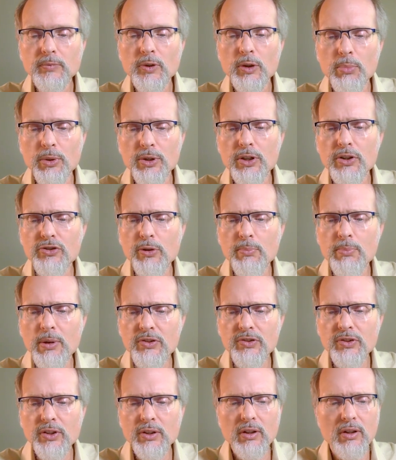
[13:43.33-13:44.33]

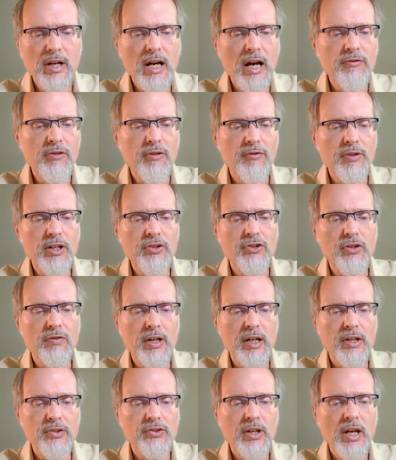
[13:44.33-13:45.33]
participates in the life of each of
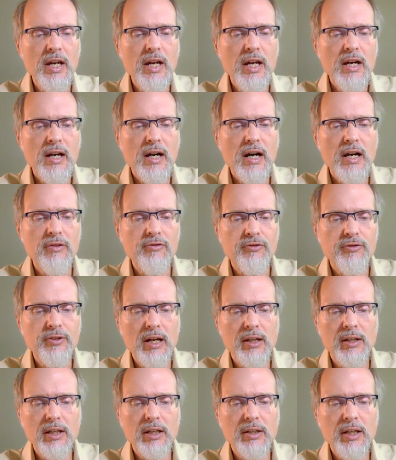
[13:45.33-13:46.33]
us,
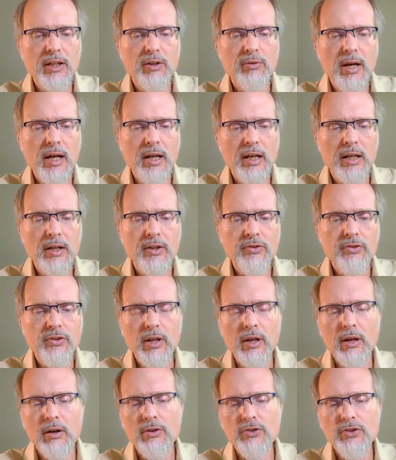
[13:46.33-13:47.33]
unfailingly granting us
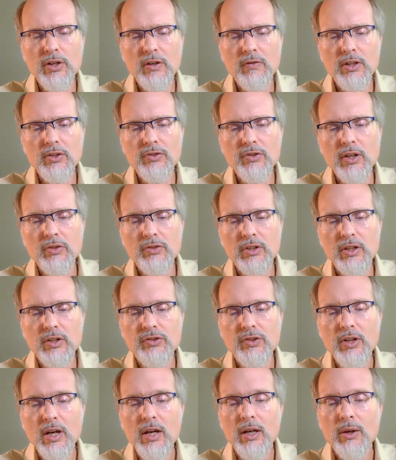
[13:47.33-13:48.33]
the energy of
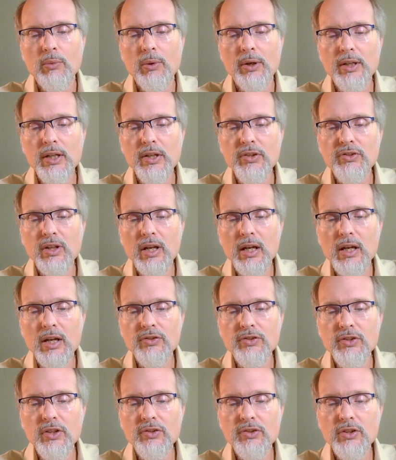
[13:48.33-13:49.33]
existence. When this
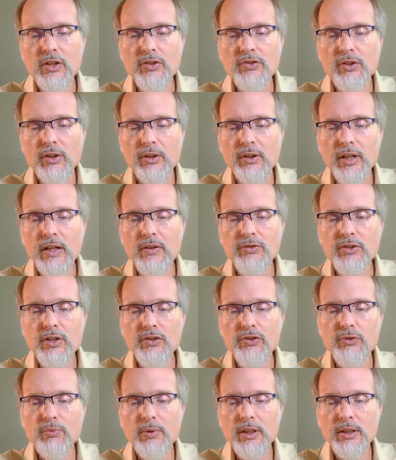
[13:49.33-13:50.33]
assistance leaves
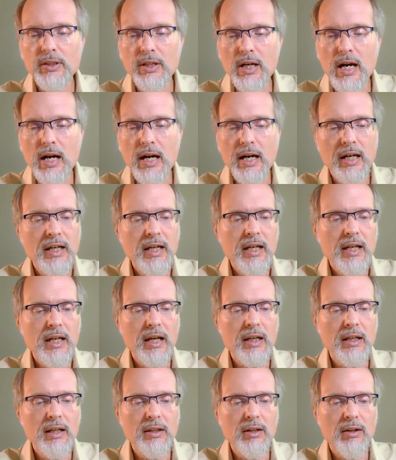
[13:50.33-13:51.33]
us, we die,
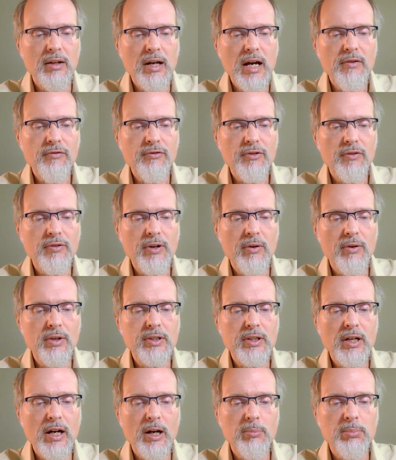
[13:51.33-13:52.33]
and in the life of our
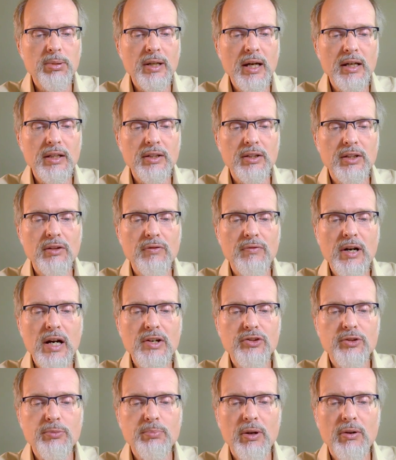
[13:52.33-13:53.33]
entire planet, the
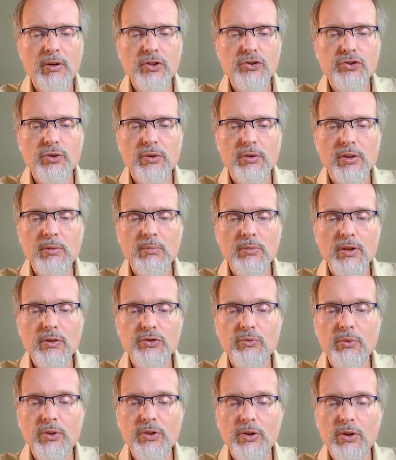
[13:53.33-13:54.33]
divine spirit surely
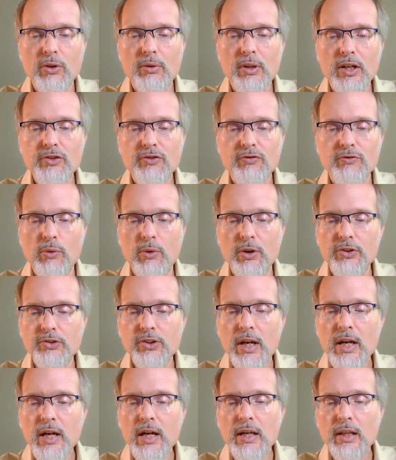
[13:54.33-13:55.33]
moves with no less force.
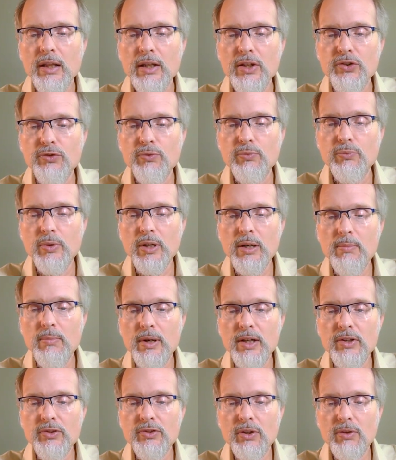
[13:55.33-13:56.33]
This we
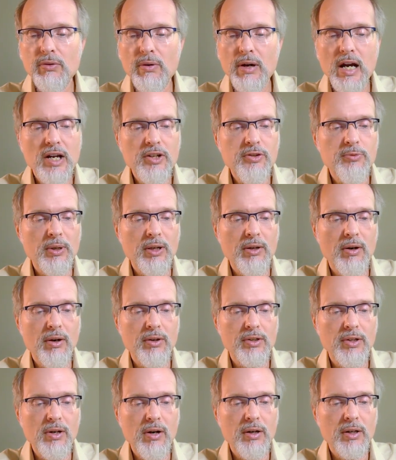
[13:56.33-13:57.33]
must grasp in our
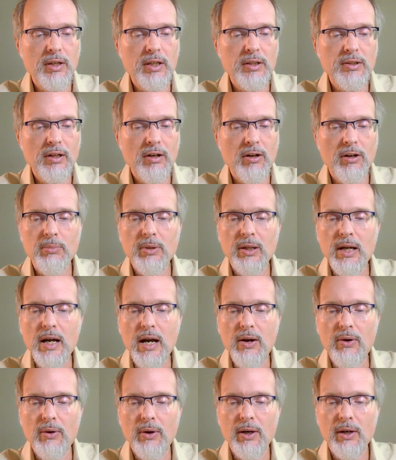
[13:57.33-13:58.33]
dark and terrible
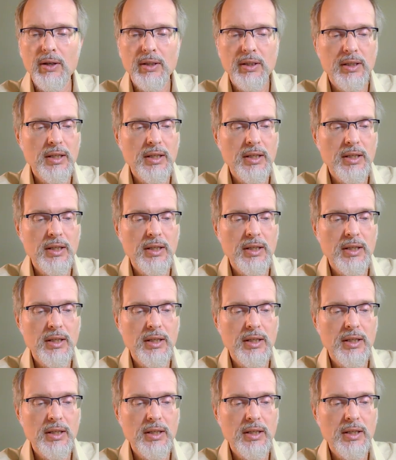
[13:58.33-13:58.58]
hour.